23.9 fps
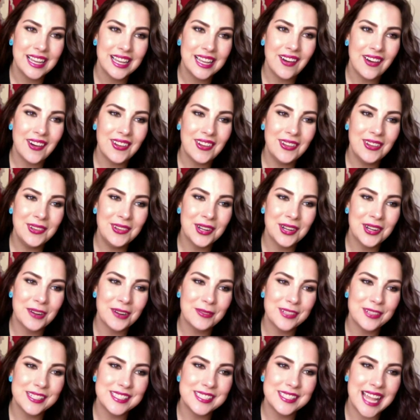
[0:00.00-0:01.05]
Are you
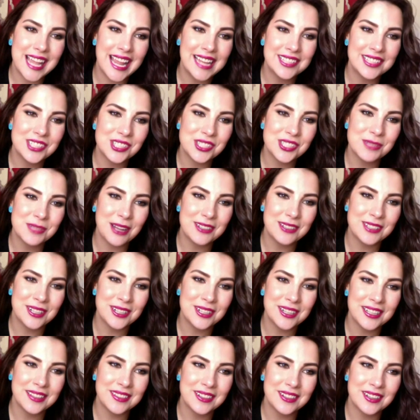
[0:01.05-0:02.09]
nervous, anxious about
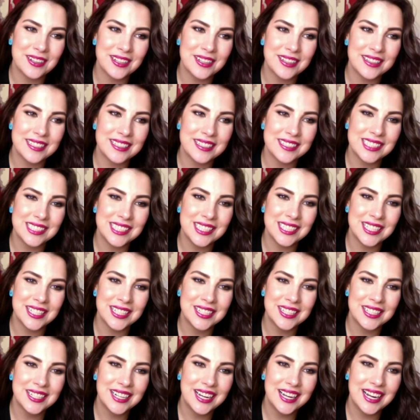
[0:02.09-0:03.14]
turning 30 this
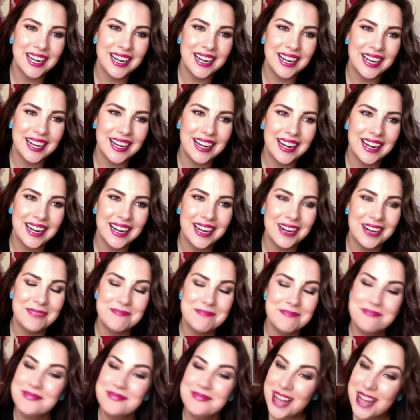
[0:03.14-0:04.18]
year?
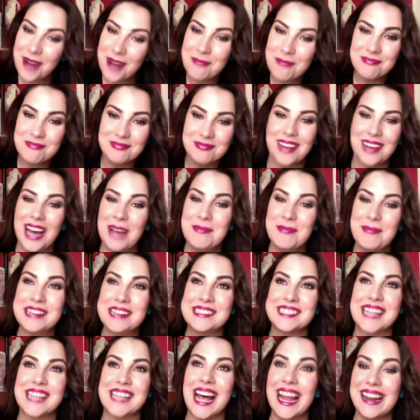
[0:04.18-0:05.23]
No, I'm
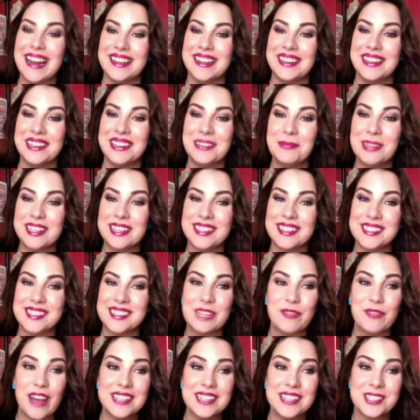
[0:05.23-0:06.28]
excited, because
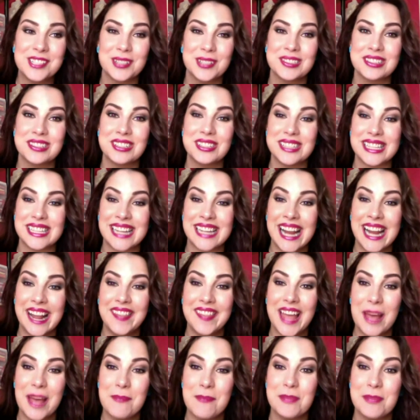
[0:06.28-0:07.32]
if I turn 30,
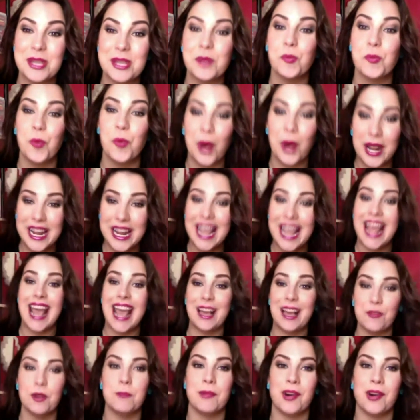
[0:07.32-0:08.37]
can't that be one
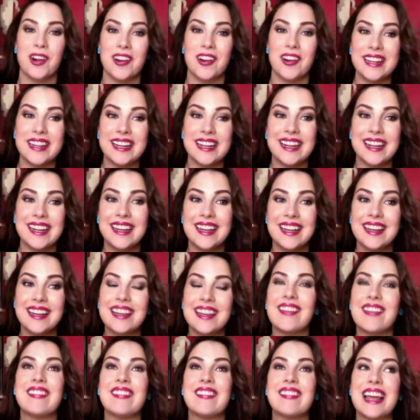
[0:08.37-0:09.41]
heck of a party?
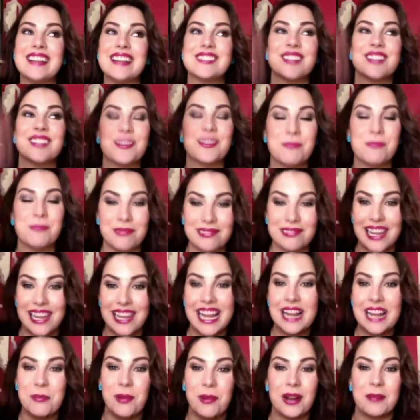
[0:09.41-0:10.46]
Like, that is a
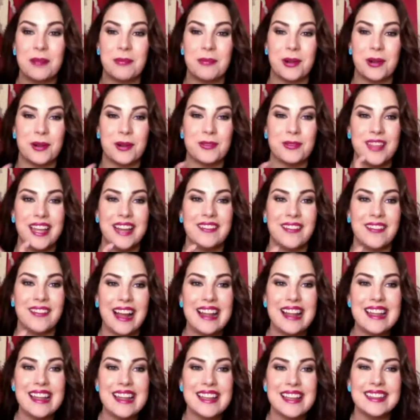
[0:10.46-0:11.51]
landmark birthday,
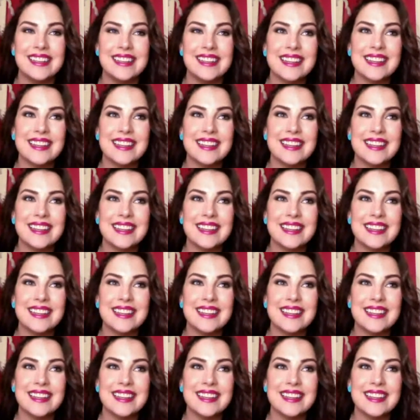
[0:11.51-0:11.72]
right?